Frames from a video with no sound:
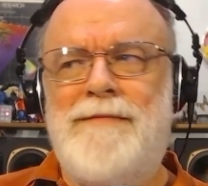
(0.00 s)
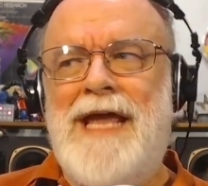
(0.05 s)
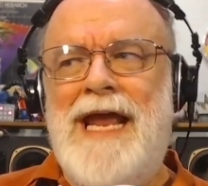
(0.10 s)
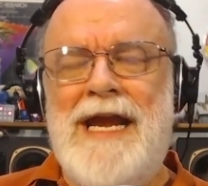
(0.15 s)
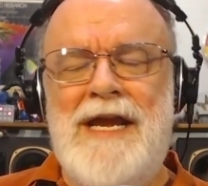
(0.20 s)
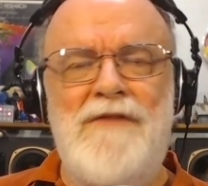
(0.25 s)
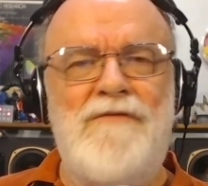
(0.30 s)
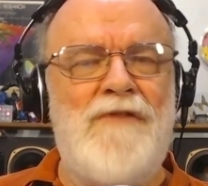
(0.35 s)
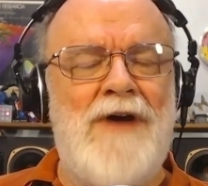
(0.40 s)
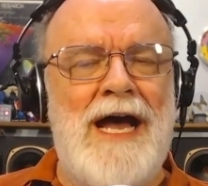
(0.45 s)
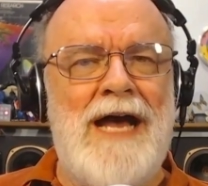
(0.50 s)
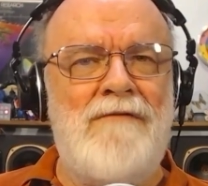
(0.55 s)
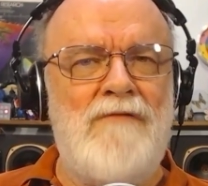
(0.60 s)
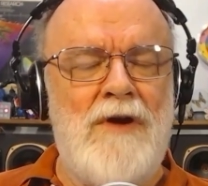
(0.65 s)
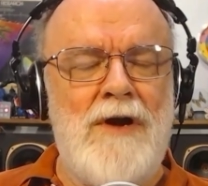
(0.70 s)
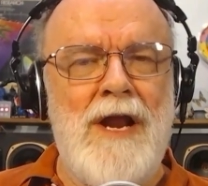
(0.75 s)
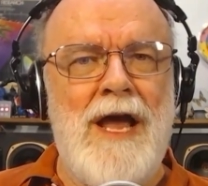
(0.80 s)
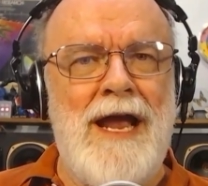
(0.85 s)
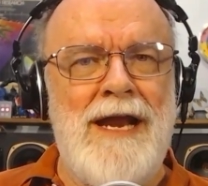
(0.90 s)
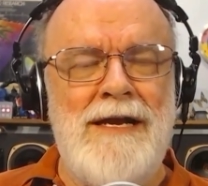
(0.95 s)
85
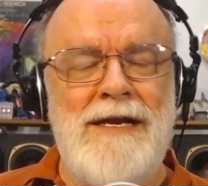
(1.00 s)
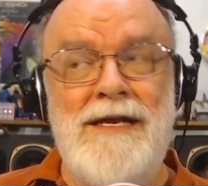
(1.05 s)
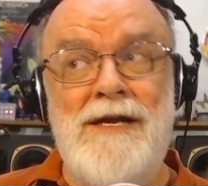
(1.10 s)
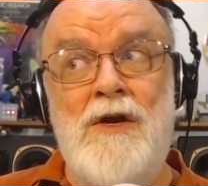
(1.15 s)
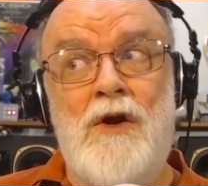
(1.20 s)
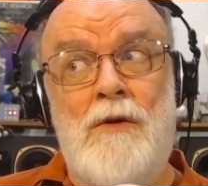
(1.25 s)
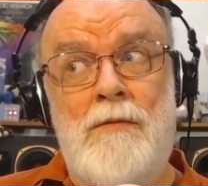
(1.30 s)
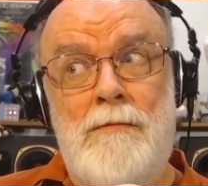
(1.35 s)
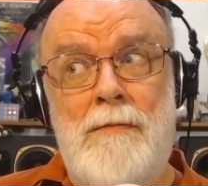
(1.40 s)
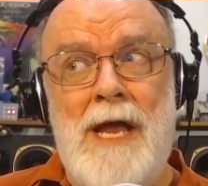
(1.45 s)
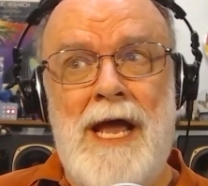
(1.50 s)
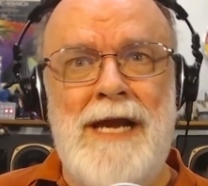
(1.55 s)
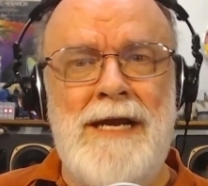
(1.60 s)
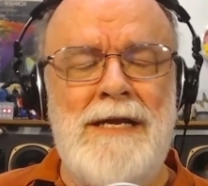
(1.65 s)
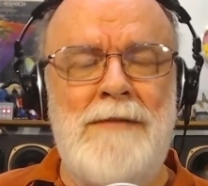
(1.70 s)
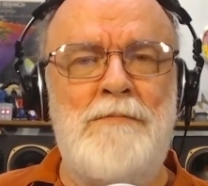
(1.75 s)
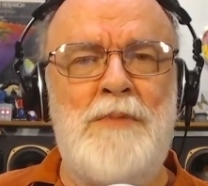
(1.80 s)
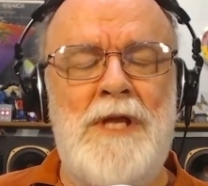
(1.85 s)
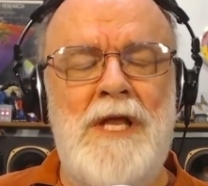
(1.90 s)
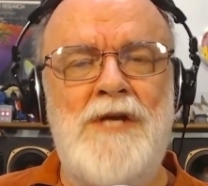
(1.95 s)
or 90 or
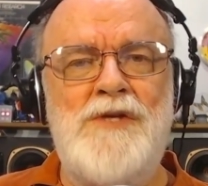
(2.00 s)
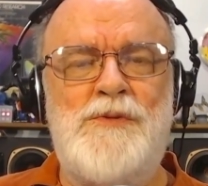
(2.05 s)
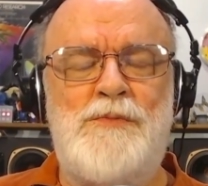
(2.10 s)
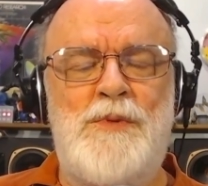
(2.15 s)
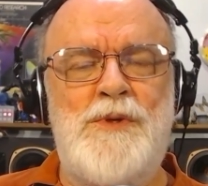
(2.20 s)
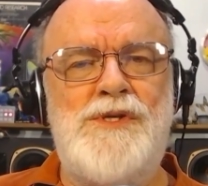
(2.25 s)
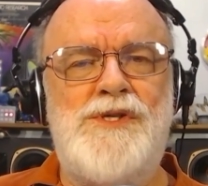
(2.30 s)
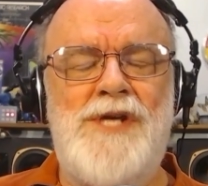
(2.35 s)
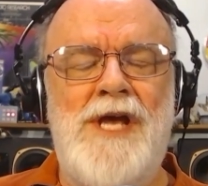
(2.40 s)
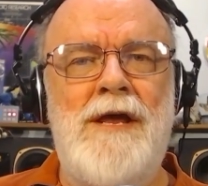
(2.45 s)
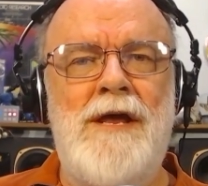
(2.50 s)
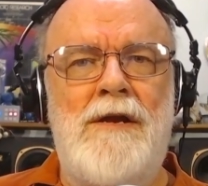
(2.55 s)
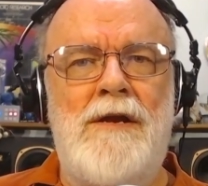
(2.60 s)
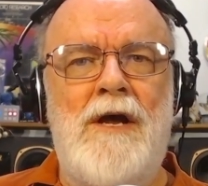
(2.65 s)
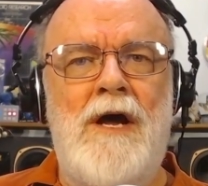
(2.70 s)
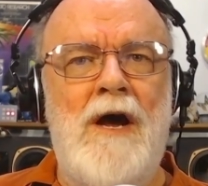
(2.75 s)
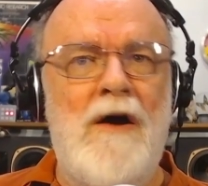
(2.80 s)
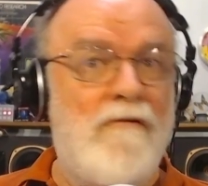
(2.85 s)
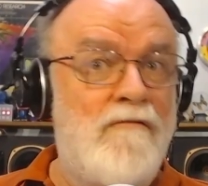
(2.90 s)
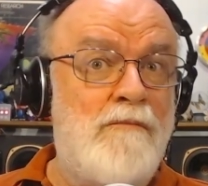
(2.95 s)
90+%
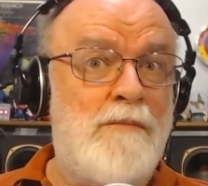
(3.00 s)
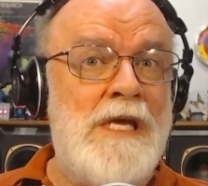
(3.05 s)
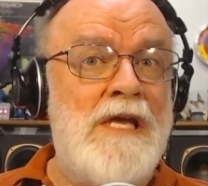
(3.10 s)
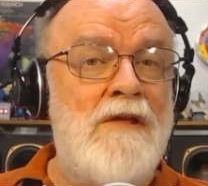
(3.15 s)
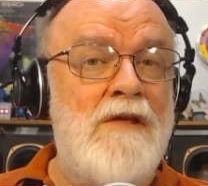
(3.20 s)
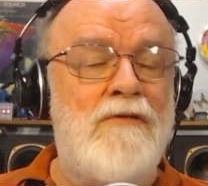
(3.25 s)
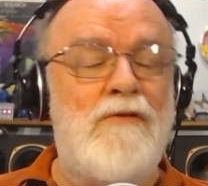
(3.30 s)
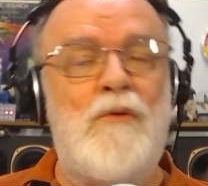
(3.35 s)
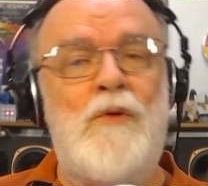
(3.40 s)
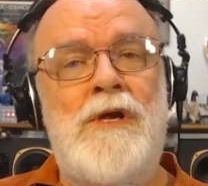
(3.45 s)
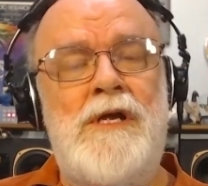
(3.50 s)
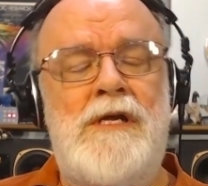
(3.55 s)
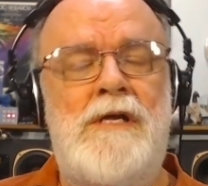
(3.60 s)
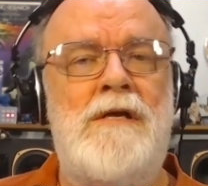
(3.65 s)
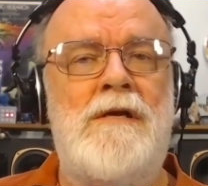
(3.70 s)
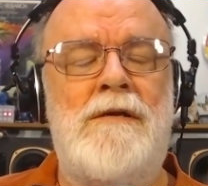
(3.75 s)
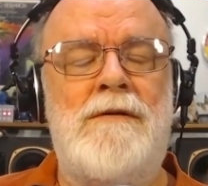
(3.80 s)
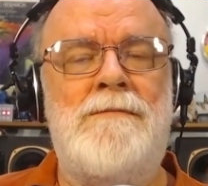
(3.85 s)
of P3.